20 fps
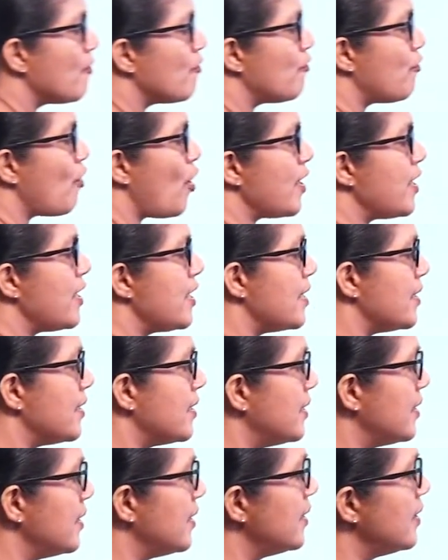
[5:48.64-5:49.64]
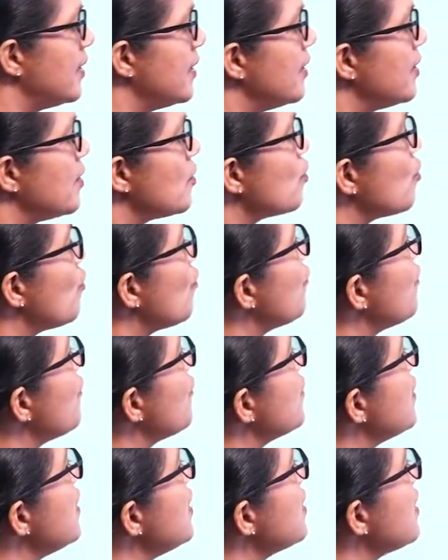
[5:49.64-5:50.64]
for year. So
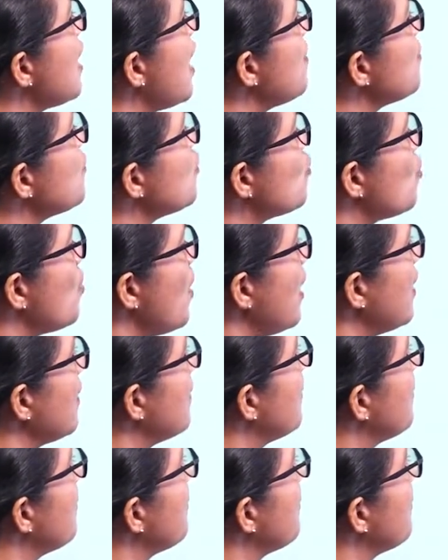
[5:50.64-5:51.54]
15 times 12.